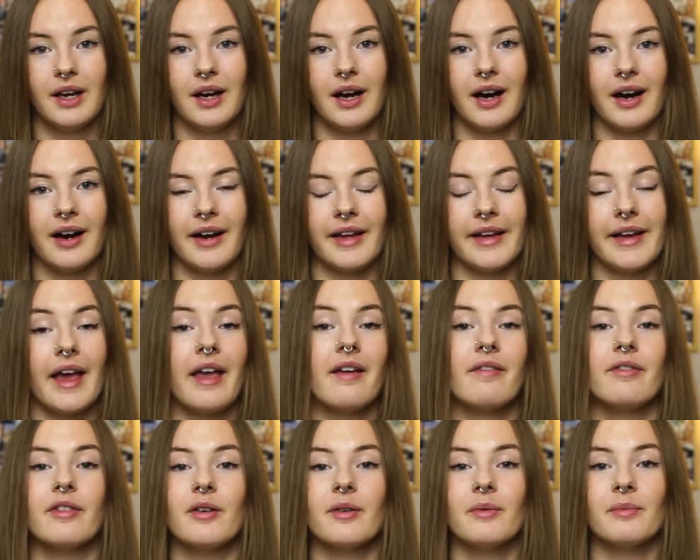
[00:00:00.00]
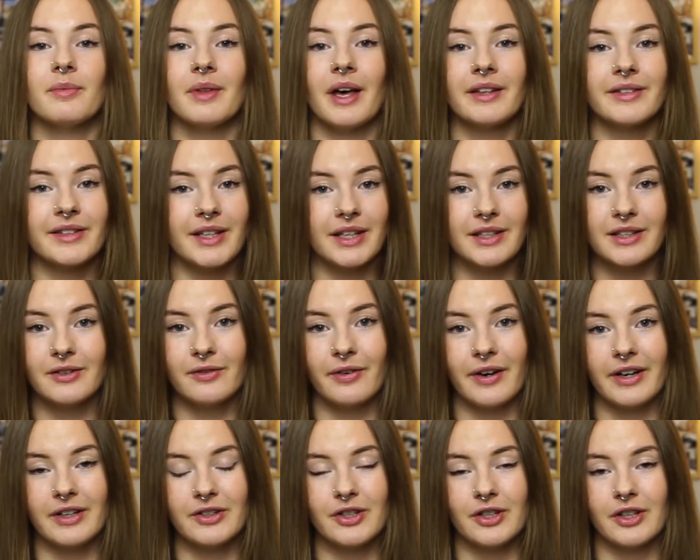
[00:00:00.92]
I gave them that
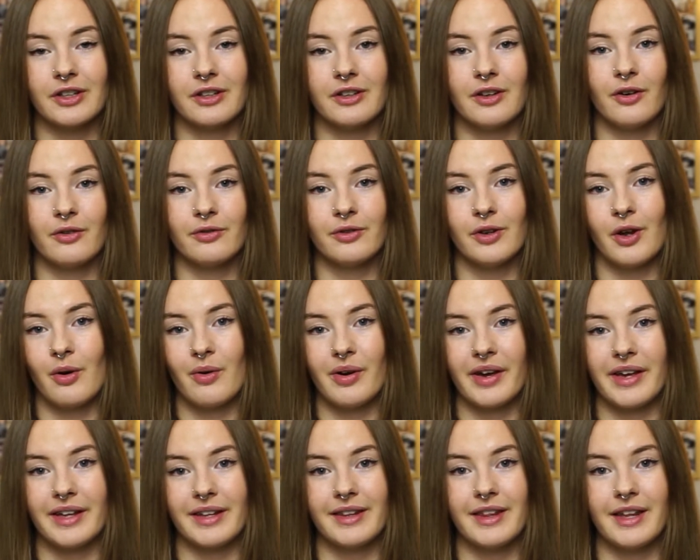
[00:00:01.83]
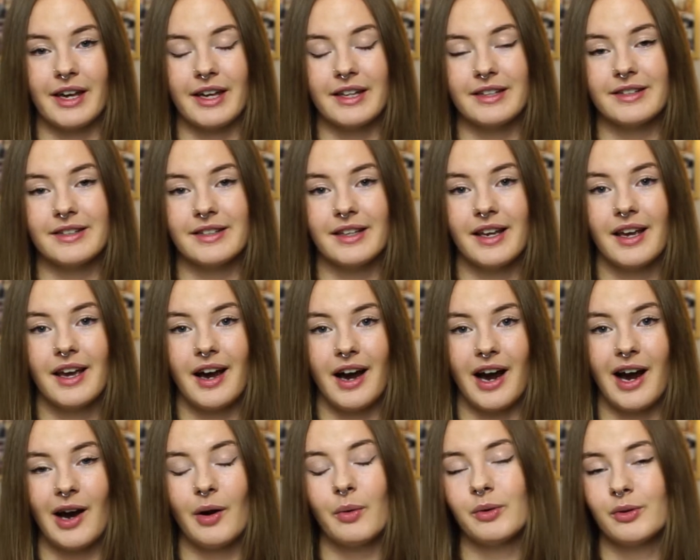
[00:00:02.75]
satisfaction of knowing that
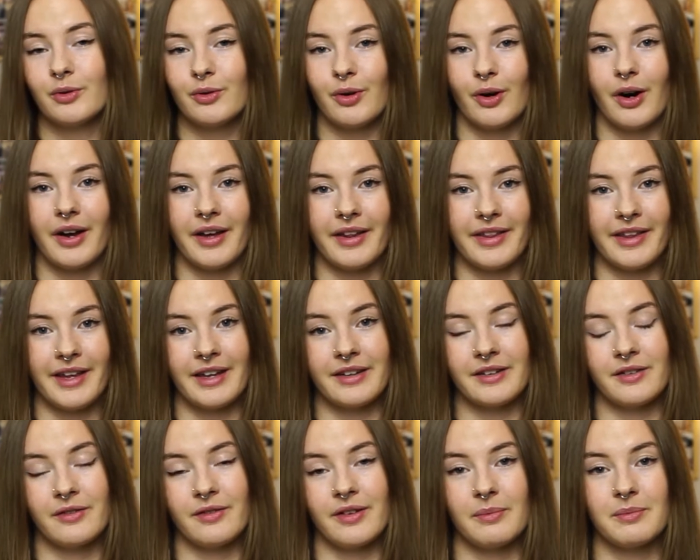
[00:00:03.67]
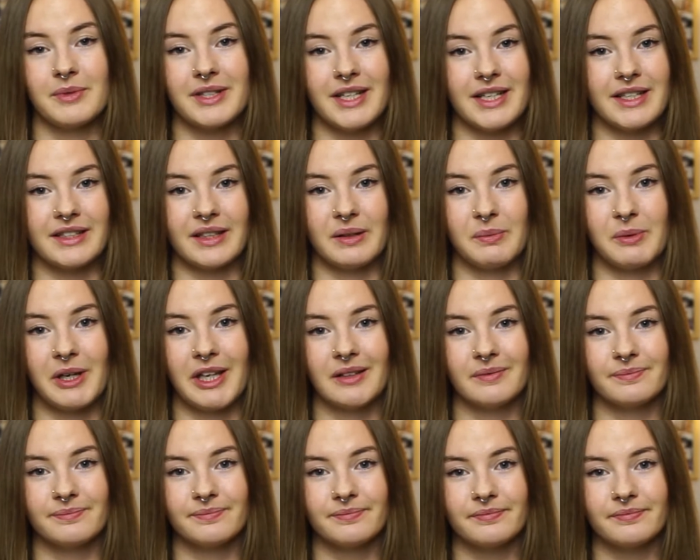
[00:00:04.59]
I would cry at the end of them teasing me.